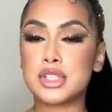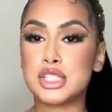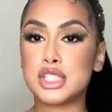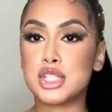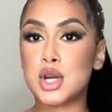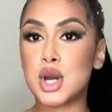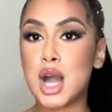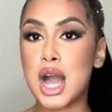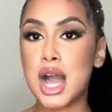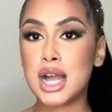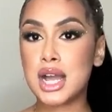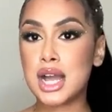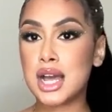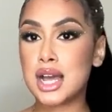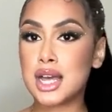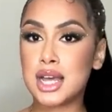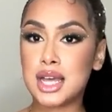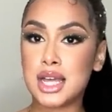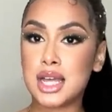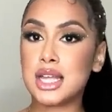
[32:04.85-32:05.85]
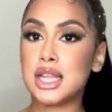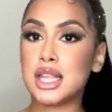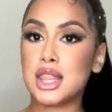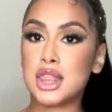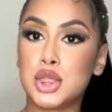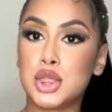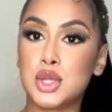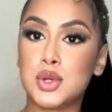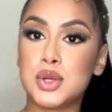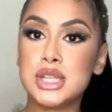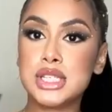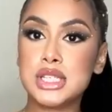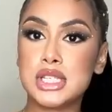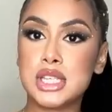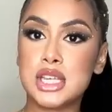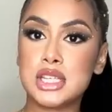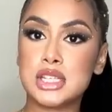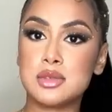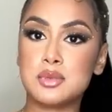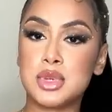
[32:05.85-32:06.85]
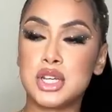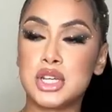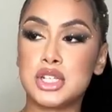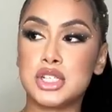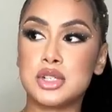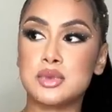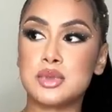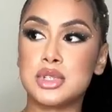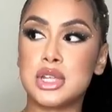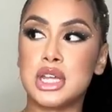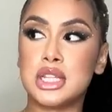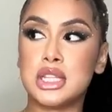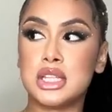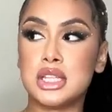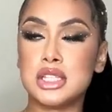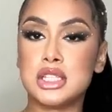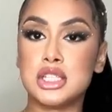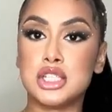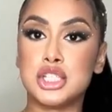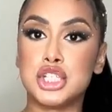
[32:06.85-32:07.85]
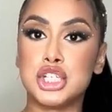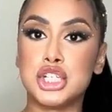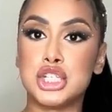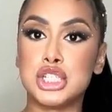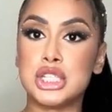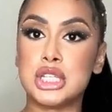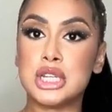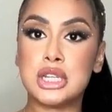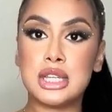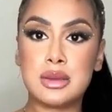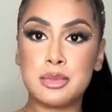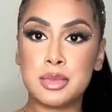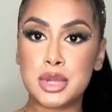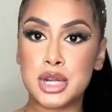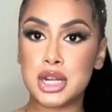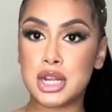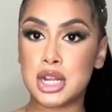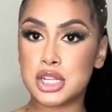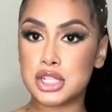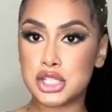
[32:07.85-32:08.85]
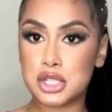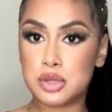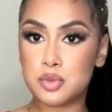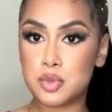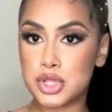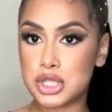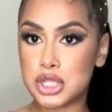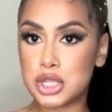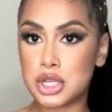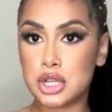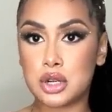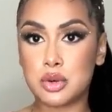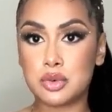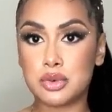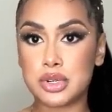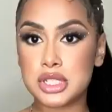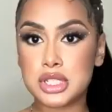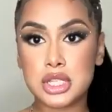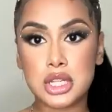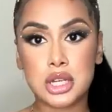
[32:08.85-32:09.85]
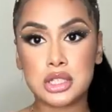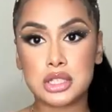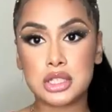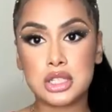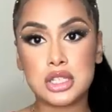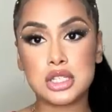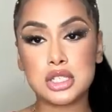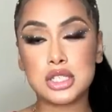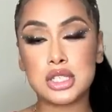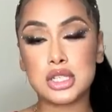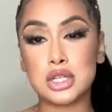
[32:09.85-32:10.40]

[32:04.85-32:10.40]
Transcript: So I got 3 sets because she was like, this is just limited, like she wasn't gonna restock this.